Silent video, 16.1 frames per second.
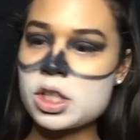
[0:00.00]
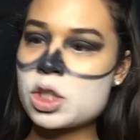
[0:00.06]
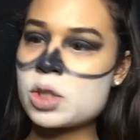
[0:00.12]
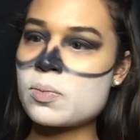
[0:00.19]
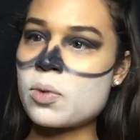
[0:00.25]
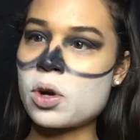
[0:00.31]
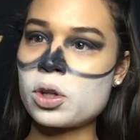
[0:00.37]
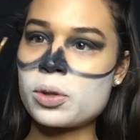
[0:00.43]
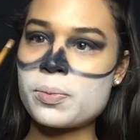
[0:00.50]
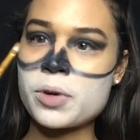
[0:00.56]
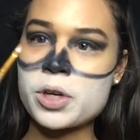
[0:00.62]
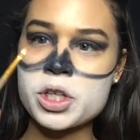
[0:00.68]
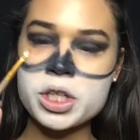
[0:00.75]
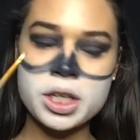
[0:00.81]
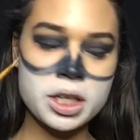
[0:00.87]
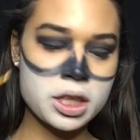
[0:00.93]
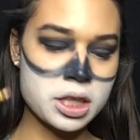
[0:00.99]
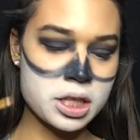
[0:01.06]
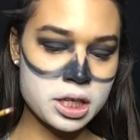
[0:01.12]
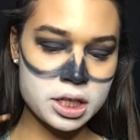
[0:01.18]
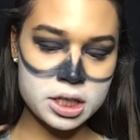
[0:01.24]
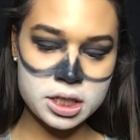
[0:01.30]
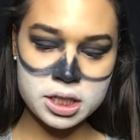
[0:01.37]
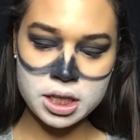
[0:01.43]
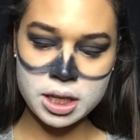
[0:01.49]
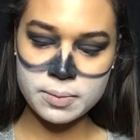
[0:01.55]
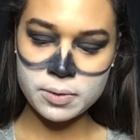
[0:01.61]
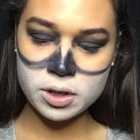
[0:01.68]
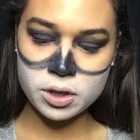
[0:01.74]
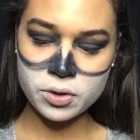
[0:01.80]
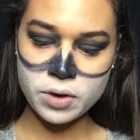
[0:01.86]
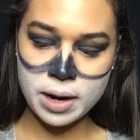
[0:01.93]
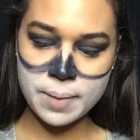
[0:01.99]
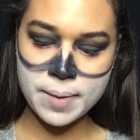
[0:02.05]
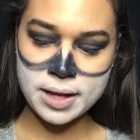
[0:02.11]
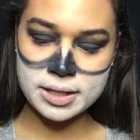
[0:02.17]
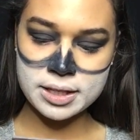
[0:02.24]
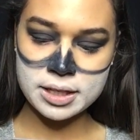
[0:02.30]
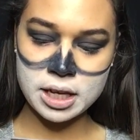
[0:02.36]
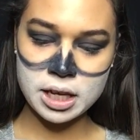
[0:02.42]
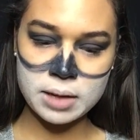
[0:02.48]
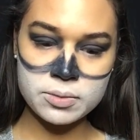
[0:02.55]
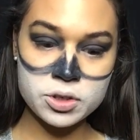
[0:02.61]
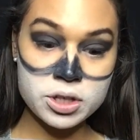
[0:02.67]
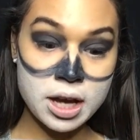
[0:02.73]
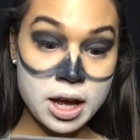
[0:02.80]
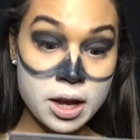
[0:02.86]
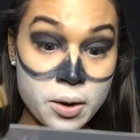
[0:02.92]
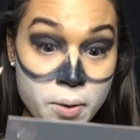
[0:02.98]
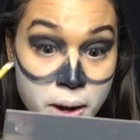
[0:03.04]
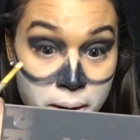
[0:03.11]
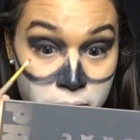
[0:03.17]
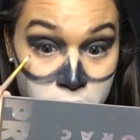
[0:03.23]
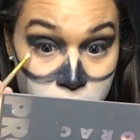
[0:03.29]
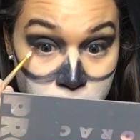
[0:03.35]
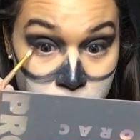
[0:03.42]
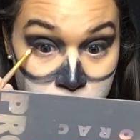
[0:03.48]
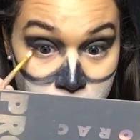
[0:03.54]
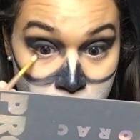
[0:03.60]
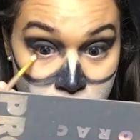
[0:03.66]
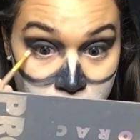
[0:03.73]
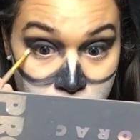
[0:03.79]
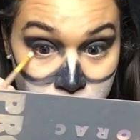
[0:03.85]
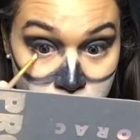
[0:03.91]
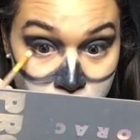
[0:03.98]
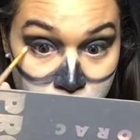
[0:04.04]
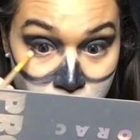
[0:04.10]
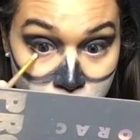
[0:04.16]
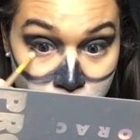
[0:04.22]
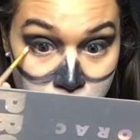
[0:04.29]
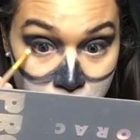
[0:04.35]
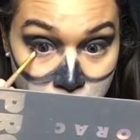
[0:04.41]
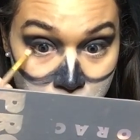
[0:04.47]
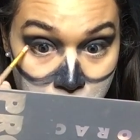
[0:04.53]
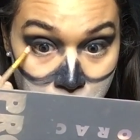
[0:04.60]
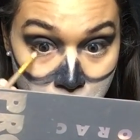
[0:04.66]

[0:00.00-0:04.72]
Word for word: A smaller brush like this, I'm gonna grab that same shadow and do the under eye.